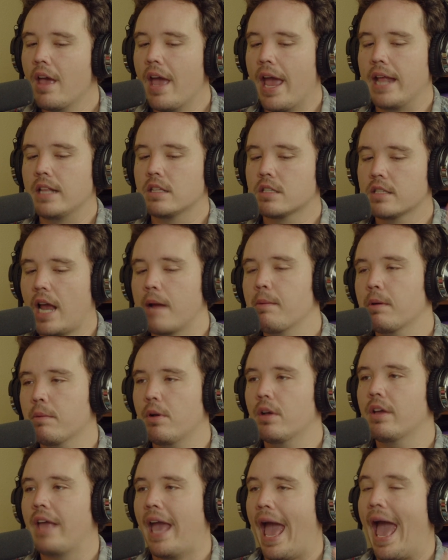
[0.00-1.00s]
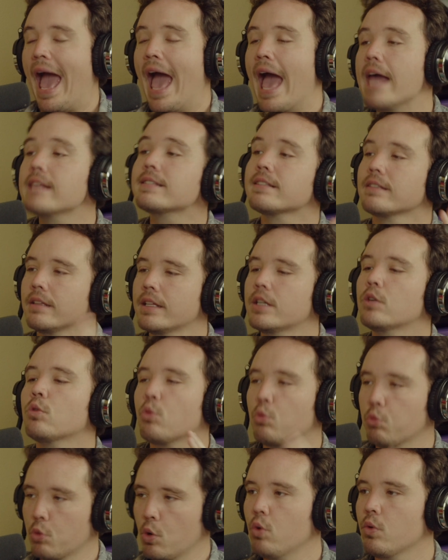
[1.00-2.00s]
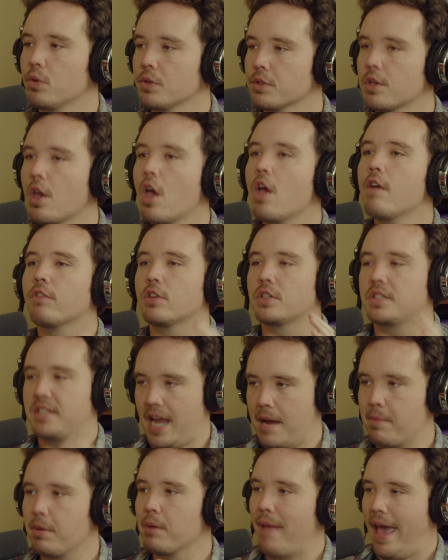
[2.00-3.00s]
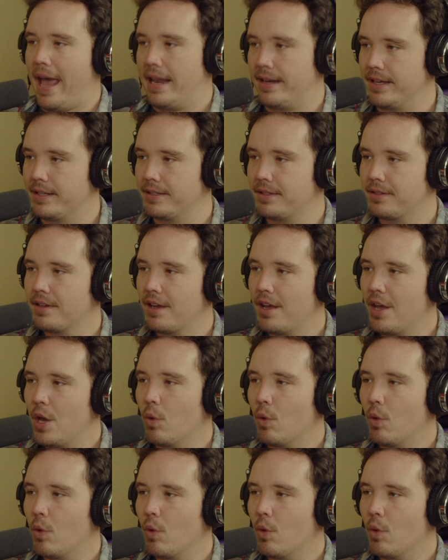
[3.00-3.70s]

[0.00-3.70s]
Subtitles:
And Cyberpunk has literal rules for cyber madness.